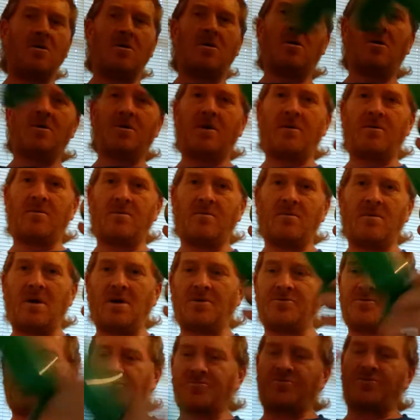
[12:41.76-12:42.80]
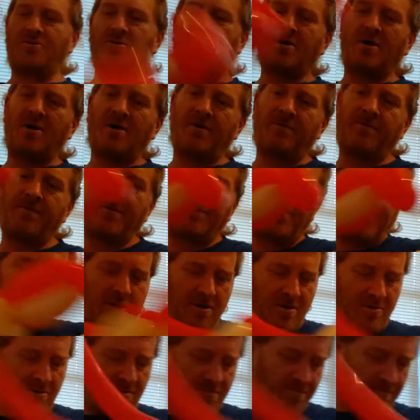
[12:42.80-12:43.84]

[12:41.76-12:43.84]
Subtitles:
Okay, I just took off her tail